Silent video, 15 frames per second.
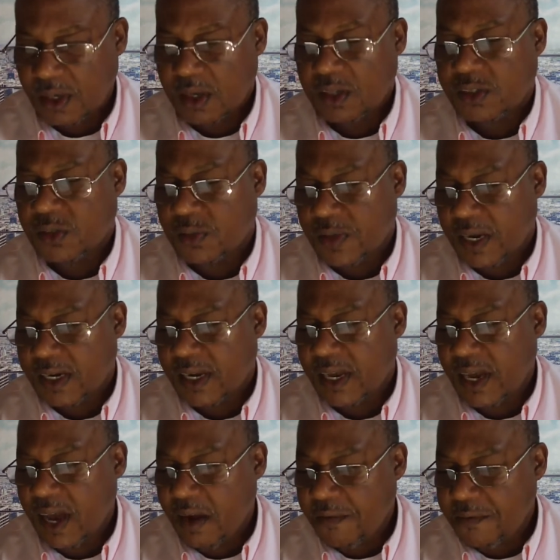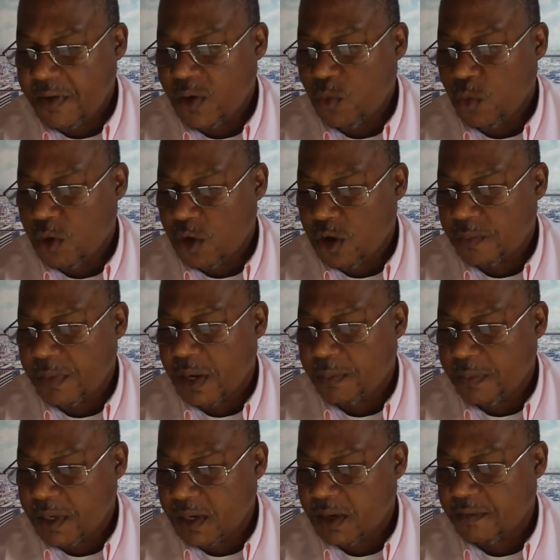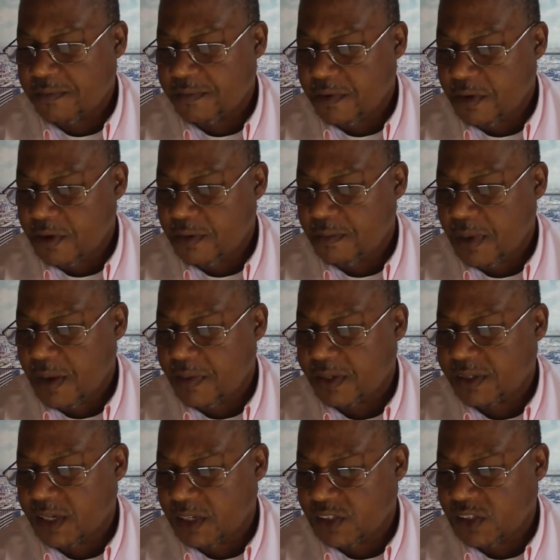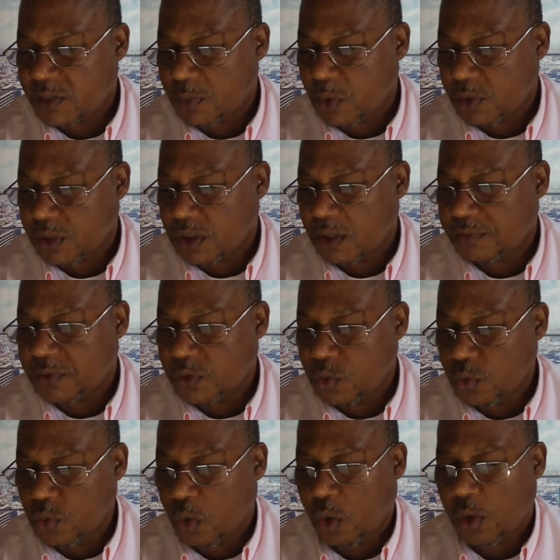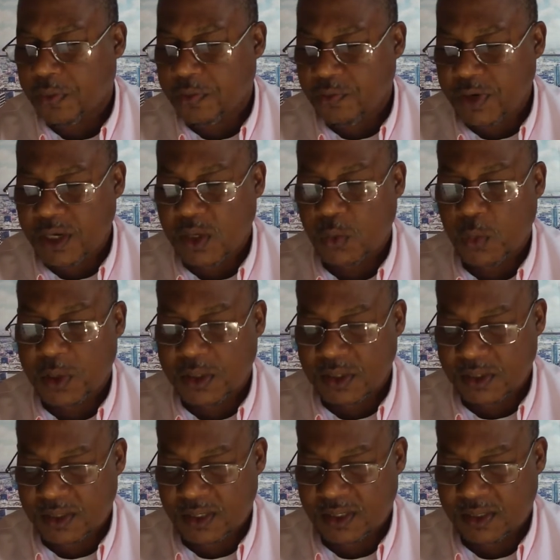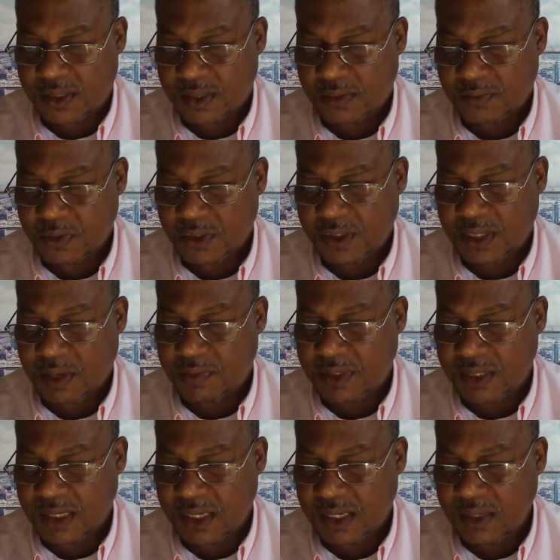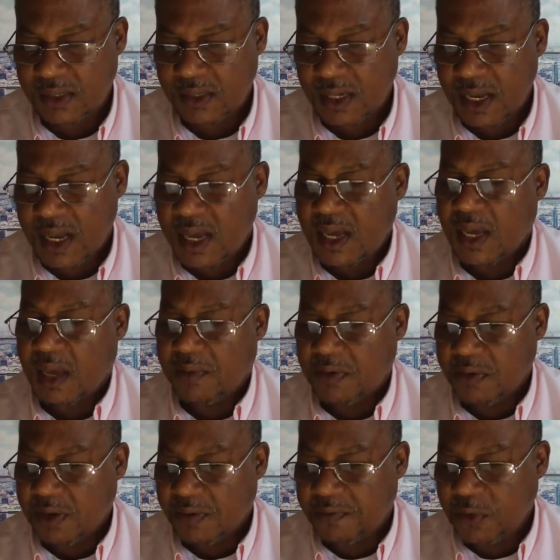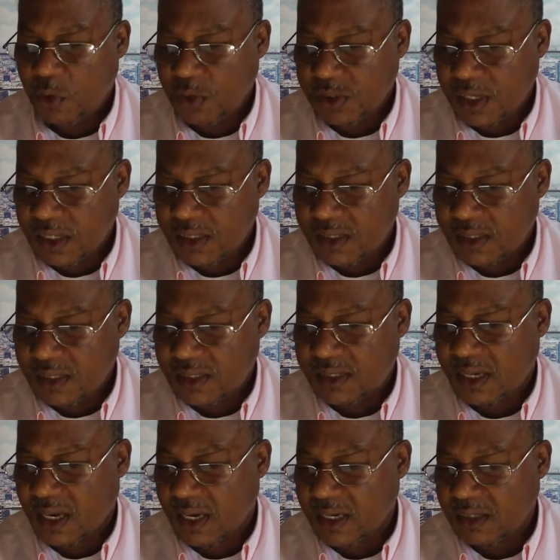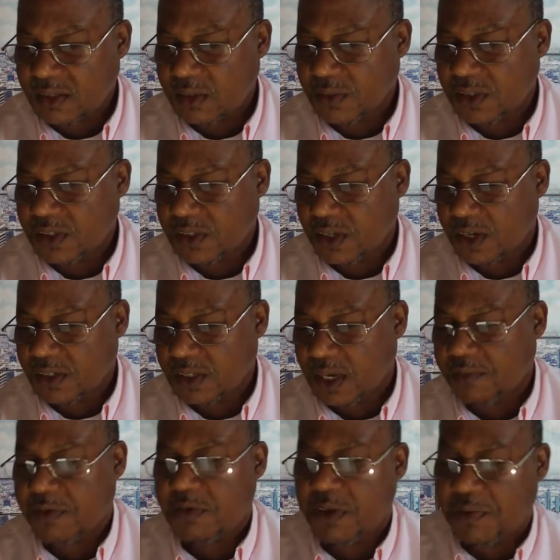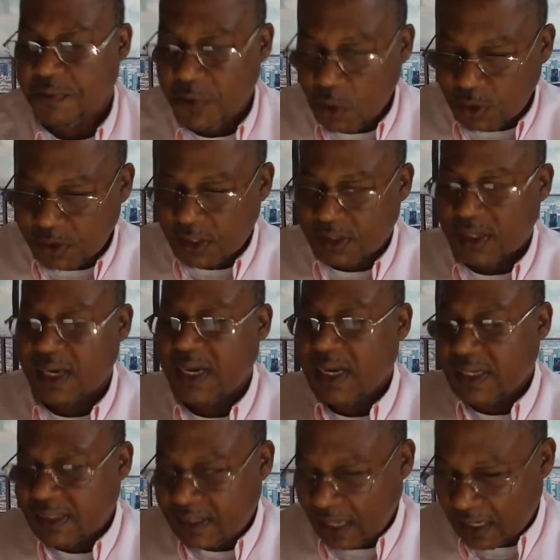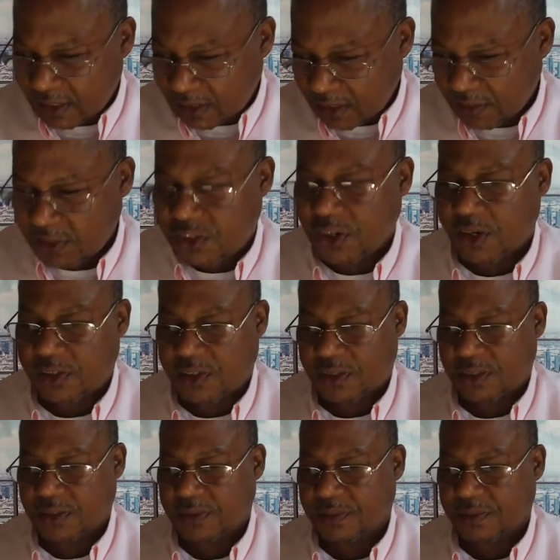so that every word may be confirmed by the testimony of two or three witnesses. Verse 17, if he refuses to tell it to the church, if he refuses, tell it to the church.